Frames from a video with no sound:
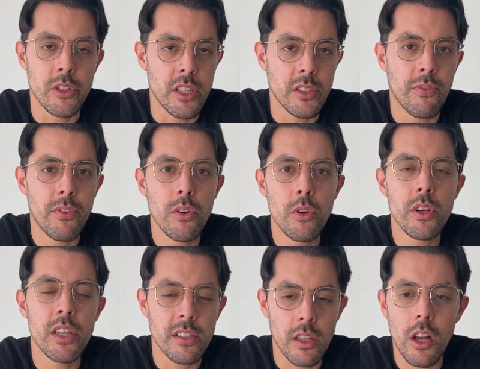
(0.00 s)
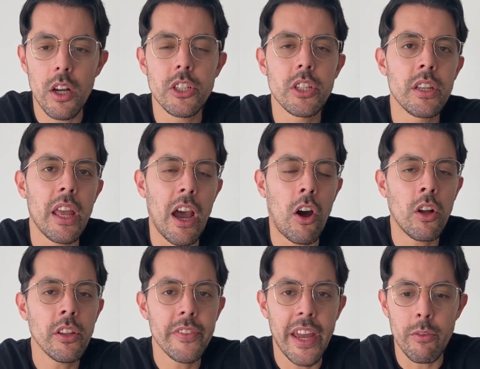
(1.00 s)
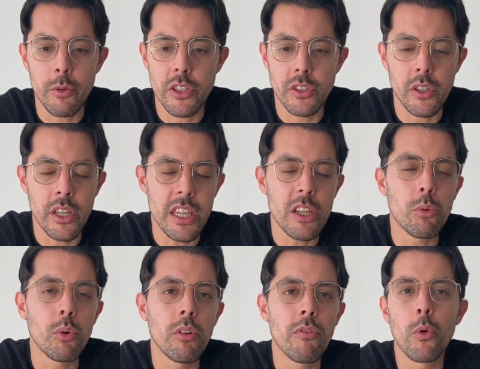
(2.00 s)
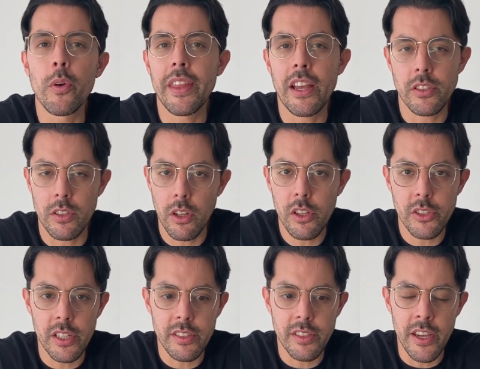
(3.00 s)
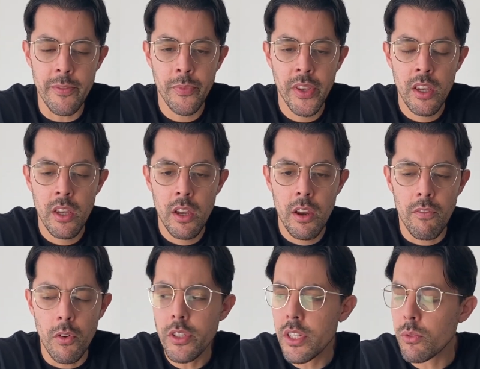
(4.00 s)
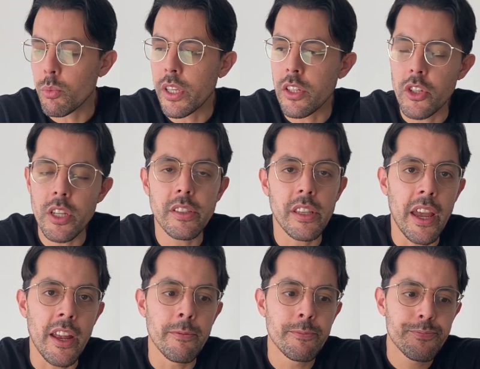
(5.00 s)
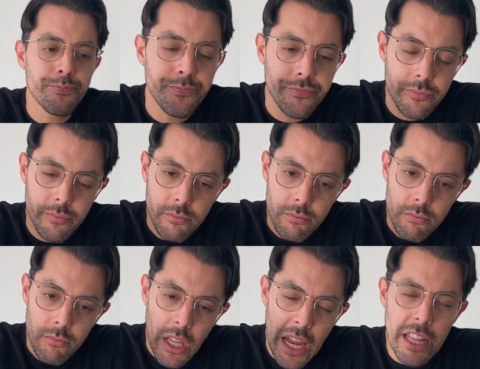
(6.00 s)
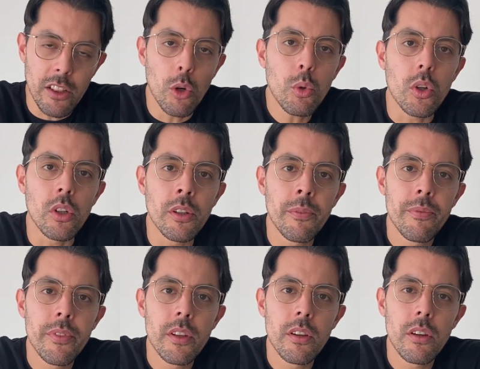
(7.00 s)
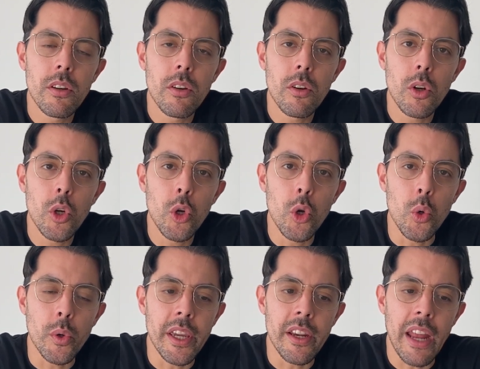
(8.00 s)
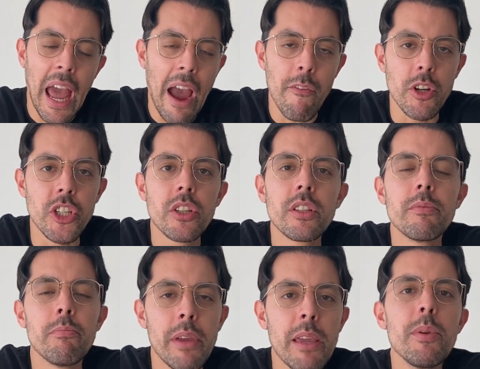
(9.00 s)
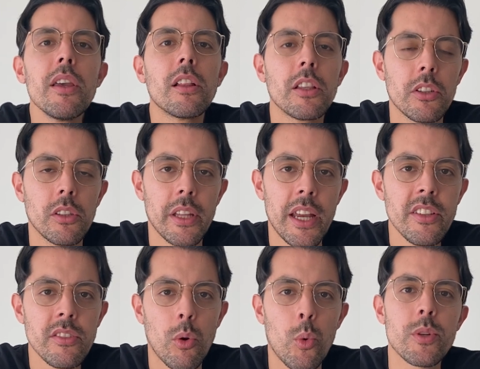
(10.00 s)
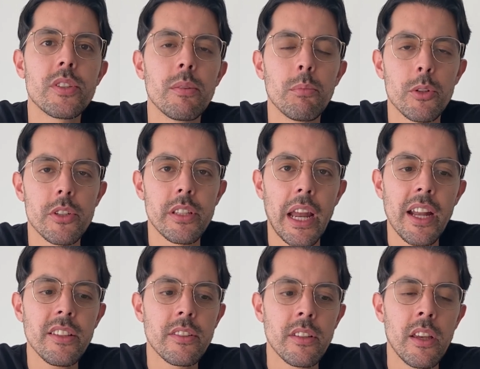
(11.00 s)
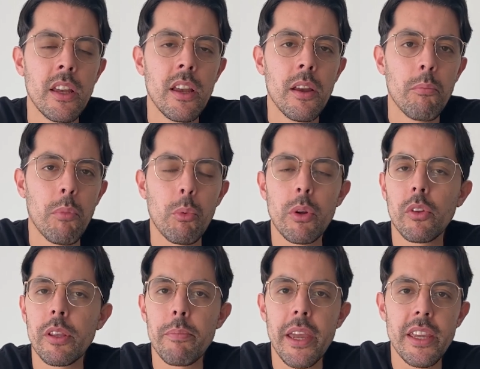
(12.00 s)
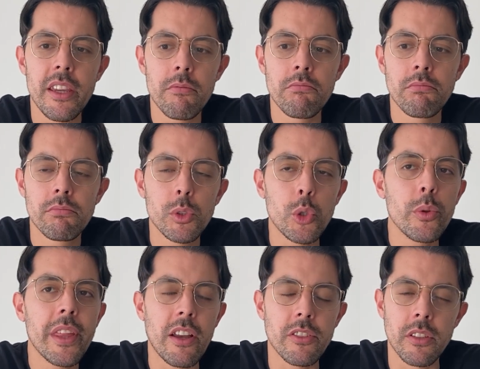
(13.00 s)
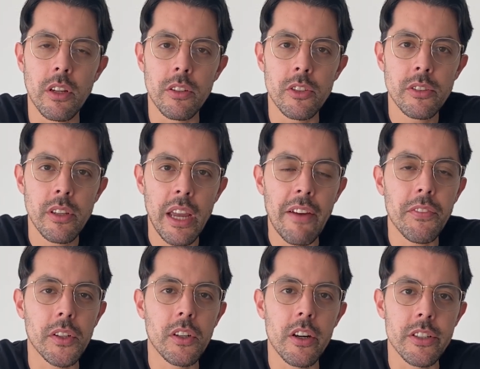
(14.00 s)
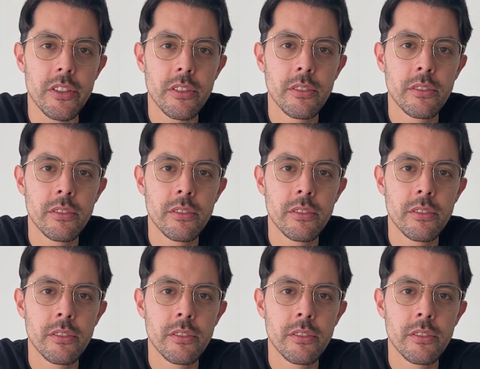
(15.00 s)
his food, his lodging, all of that, which is gonna equal $4,000, let's say, versus we can just get a local who can average maybe a little less or similar stats, but we only pay him $2,000, half the cost.